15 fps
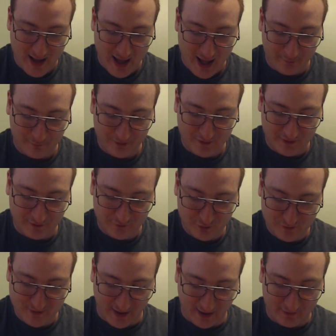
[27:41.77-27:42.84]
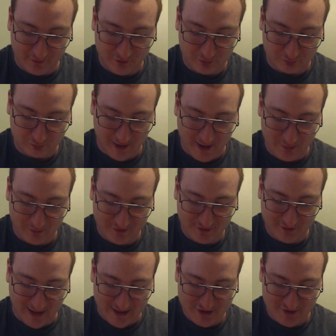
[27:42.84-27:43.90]
and within a few seconds, Ray was
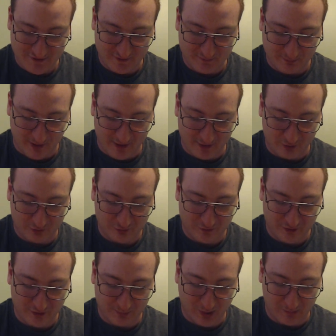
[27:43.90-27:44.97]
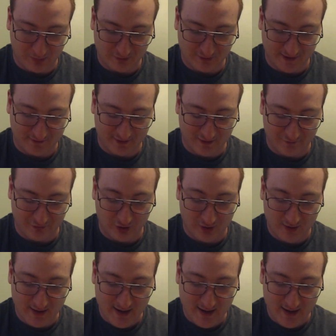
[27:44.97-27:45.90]
slashing the spiders with his purple lightsaber.